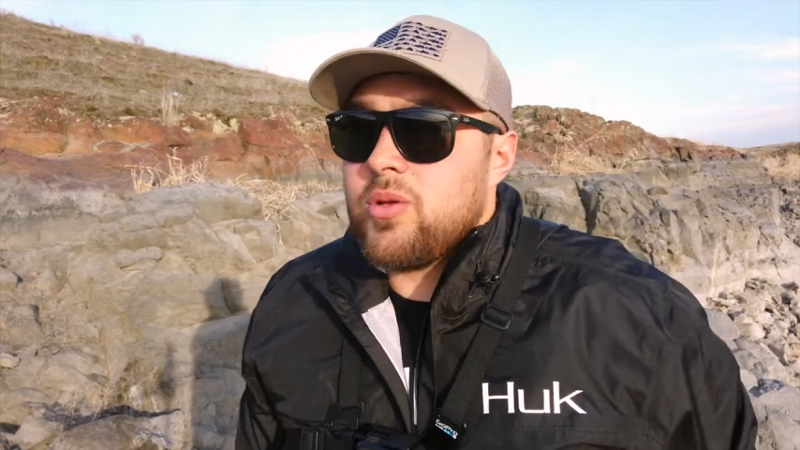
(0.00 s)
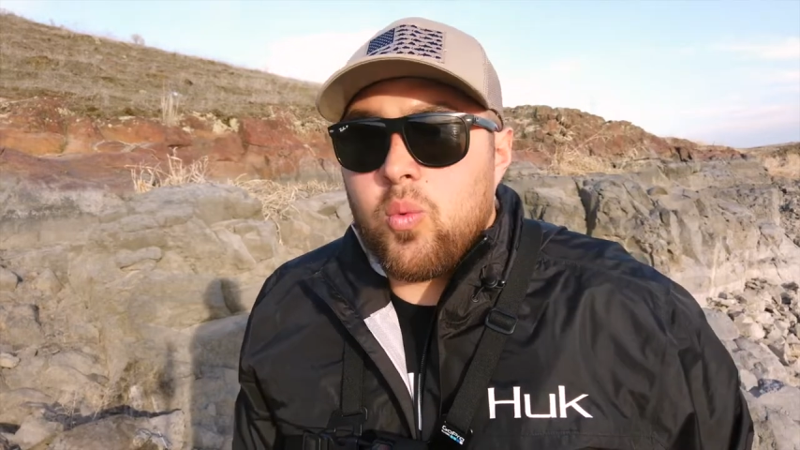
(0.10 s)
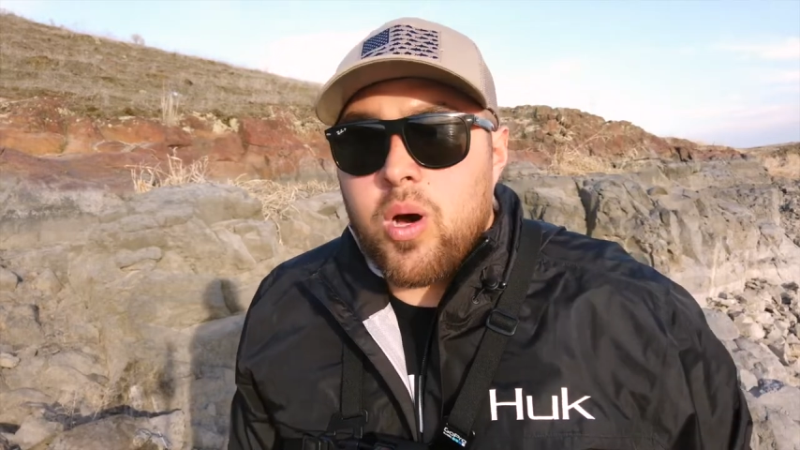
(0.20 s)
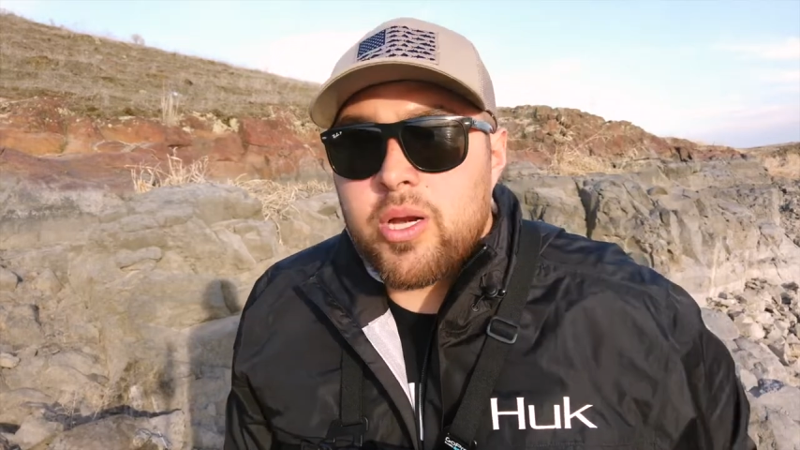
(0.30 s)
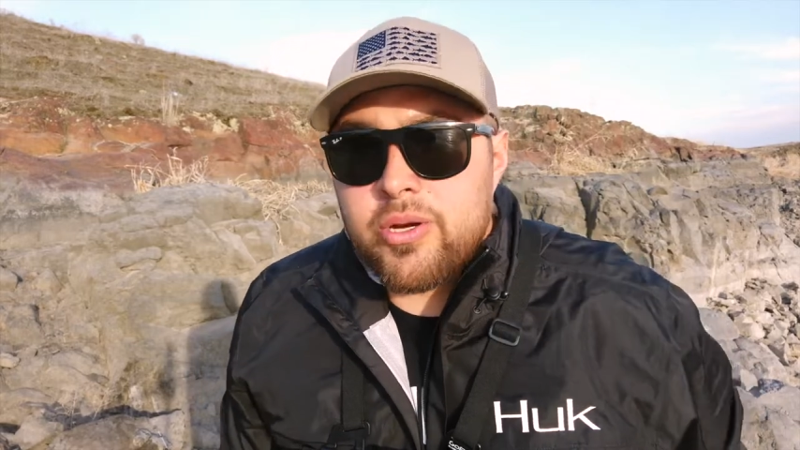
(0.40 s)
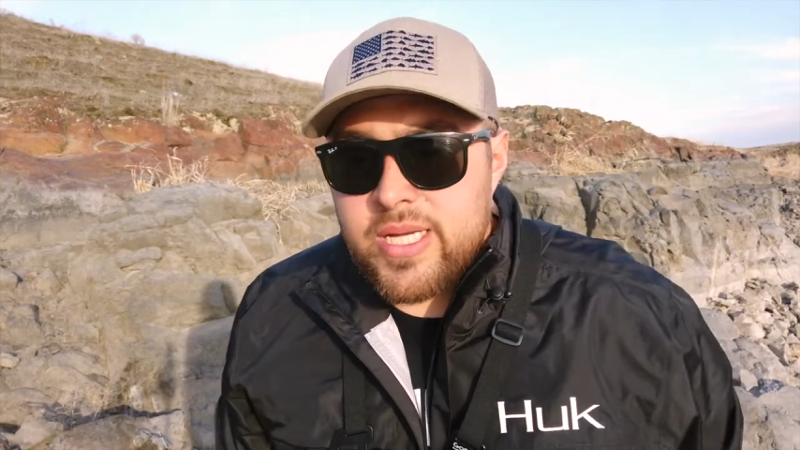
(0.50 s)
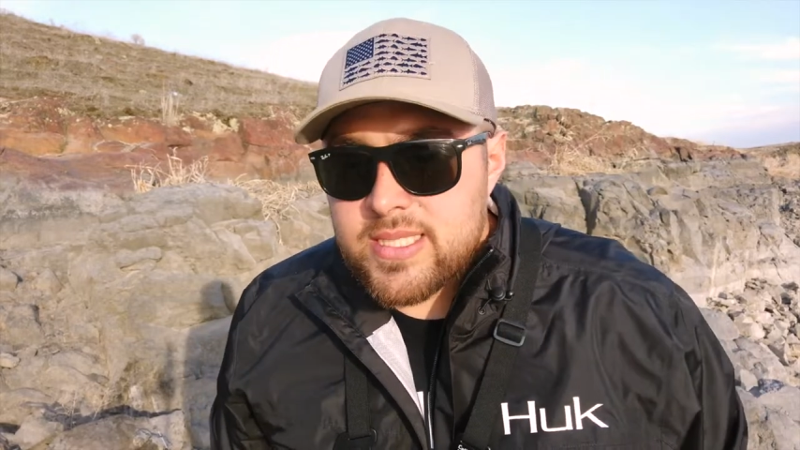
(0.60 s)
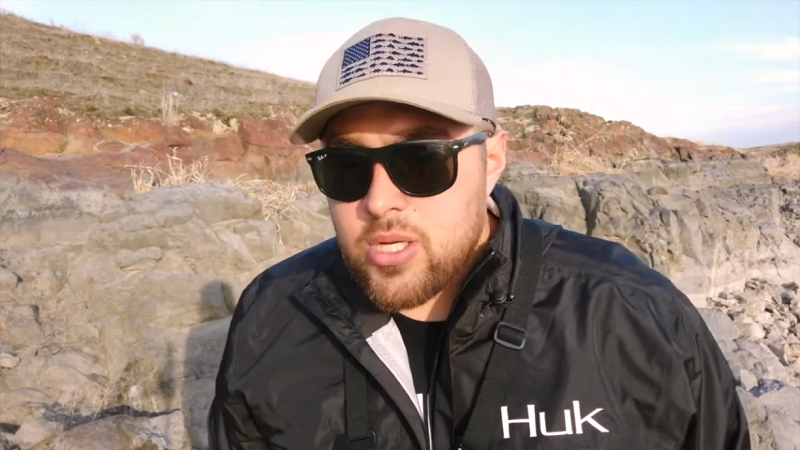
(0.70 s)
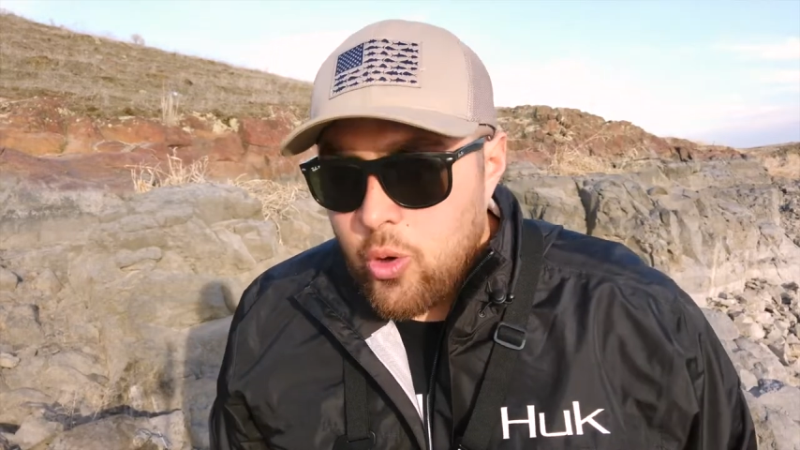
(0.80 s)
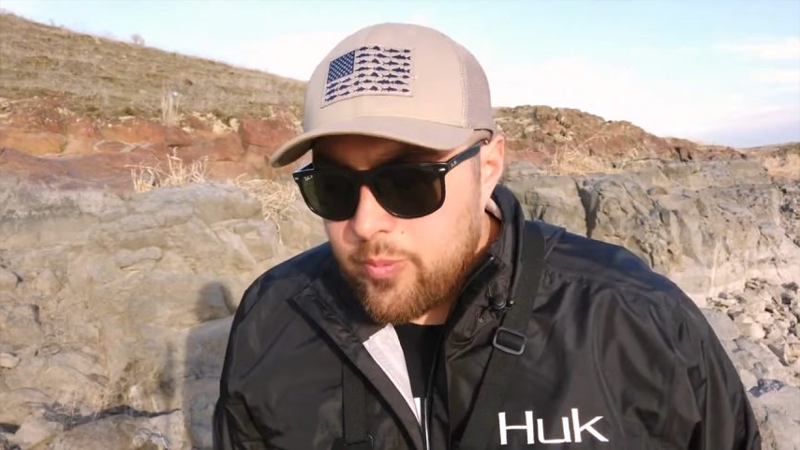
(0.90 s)
The water
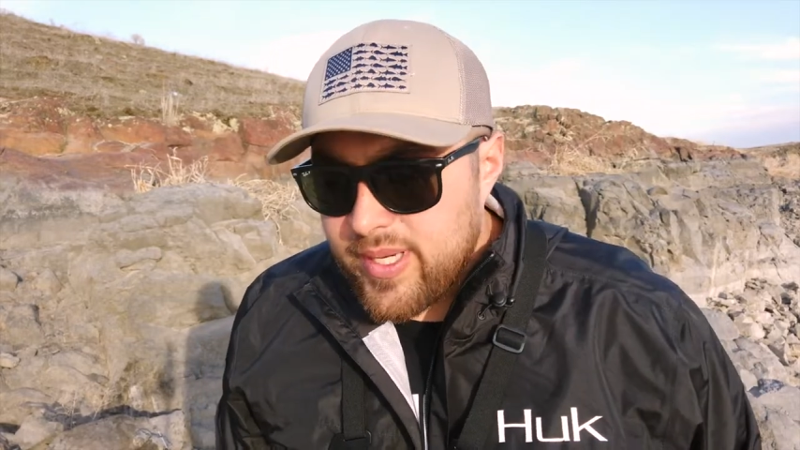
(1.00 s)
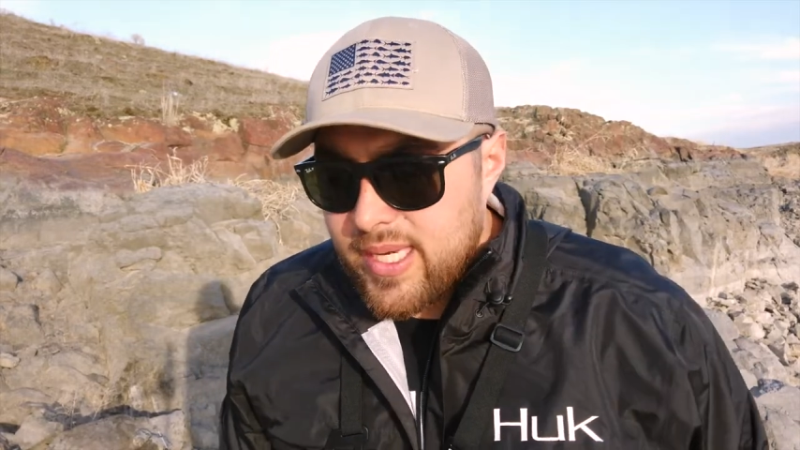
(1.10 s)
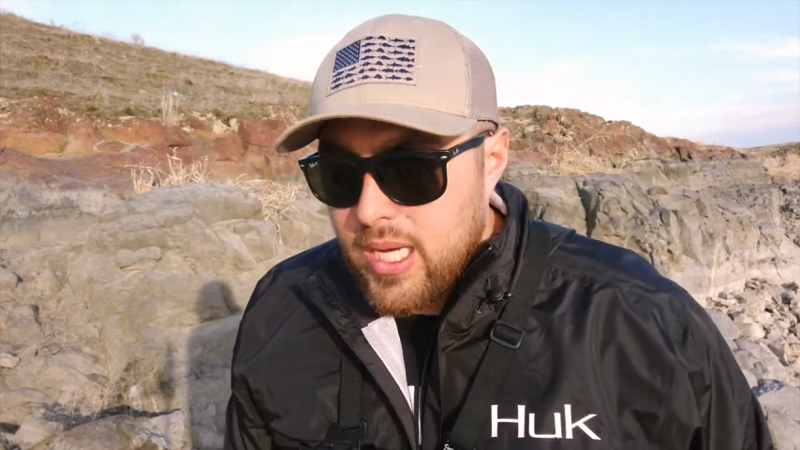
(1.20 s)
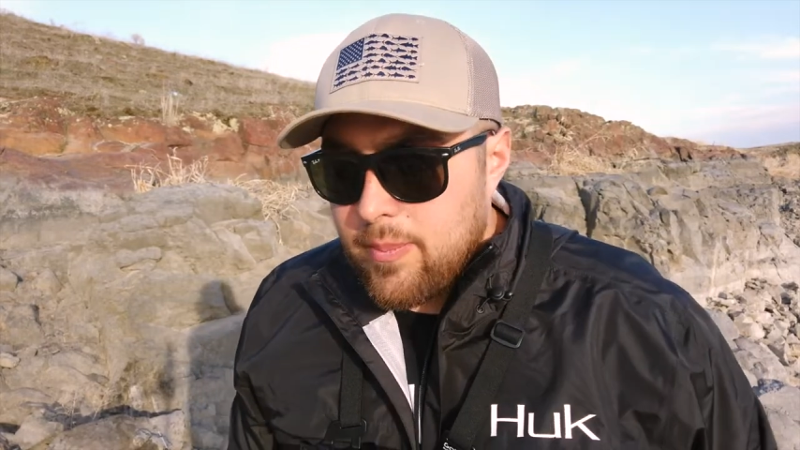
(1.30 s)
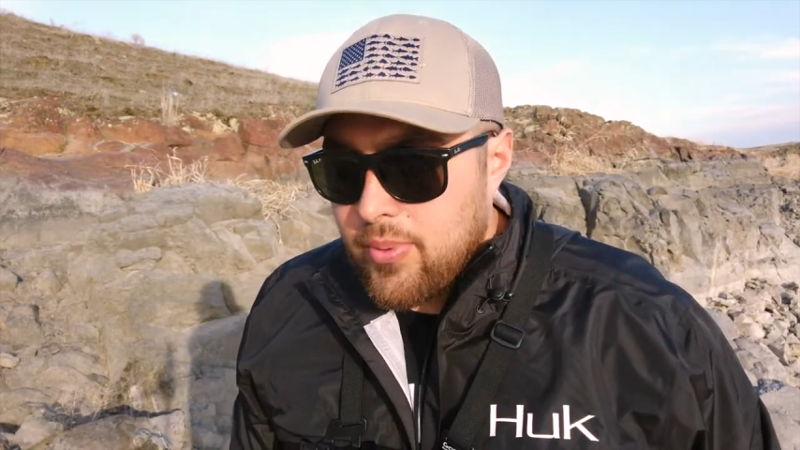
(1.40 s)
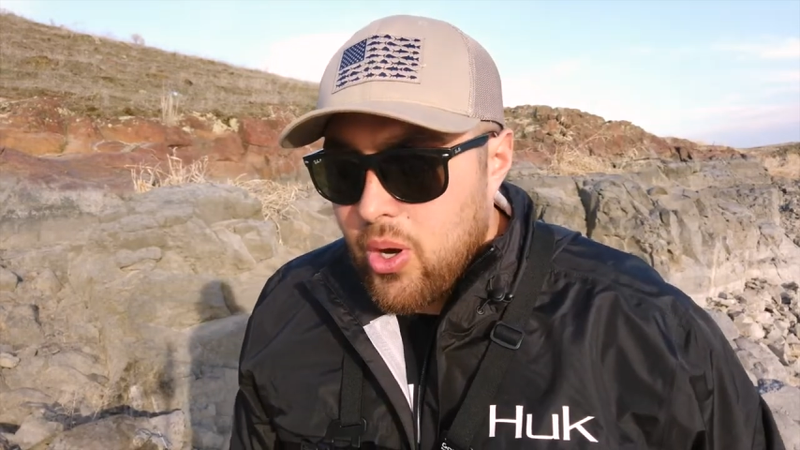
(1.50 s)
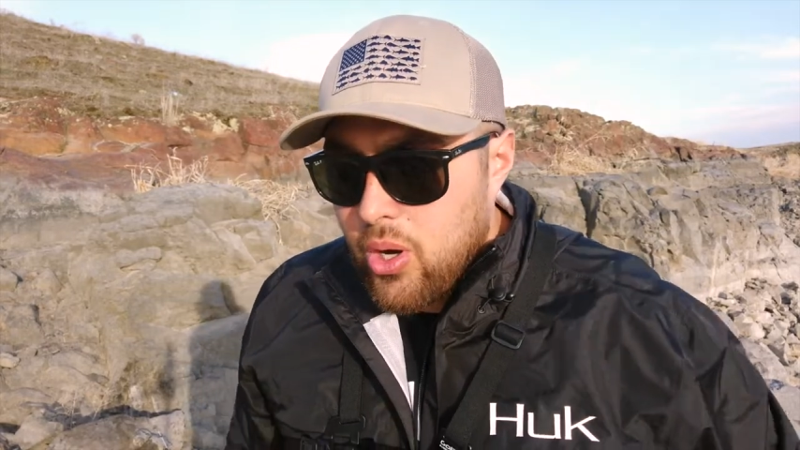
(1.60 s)
is opening up